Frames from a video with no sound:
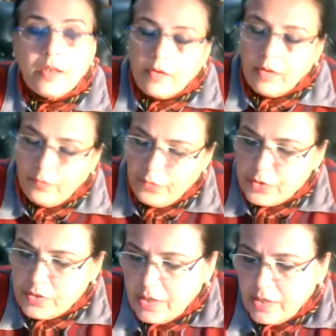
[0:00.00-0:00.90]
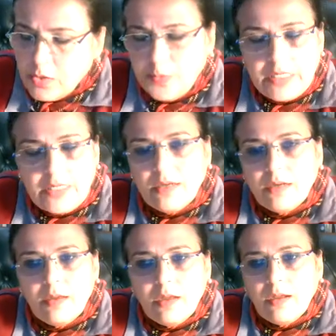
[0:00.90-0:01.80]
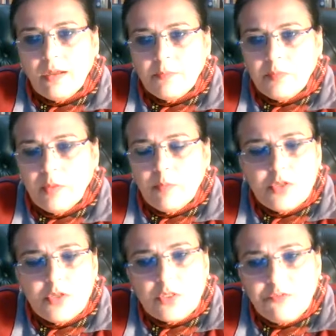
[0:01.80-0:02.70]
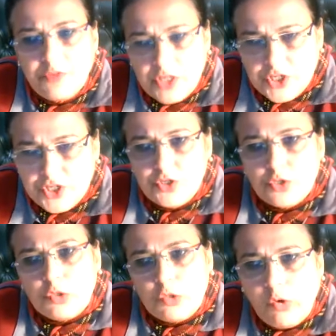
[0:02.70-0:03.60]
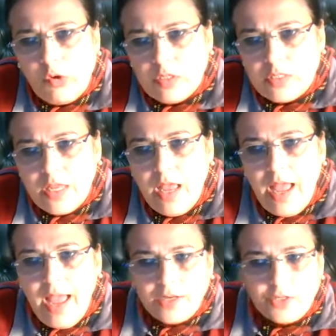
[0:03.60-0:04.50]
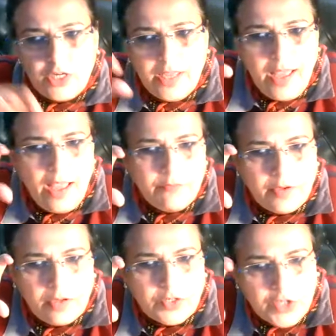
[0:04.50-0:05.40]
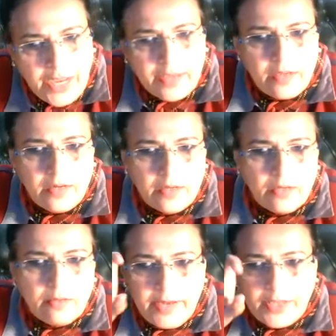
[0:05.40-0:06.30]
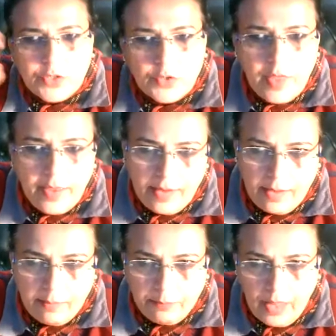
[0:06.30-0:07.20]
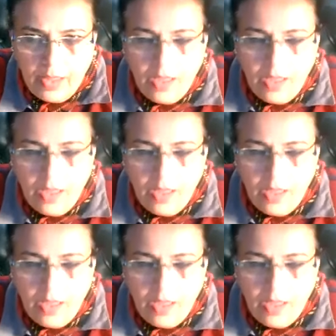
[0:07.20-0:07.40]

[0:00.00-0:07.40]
Now, if you see Twitter, the most vicious trolls actually have a tricolor next to their name.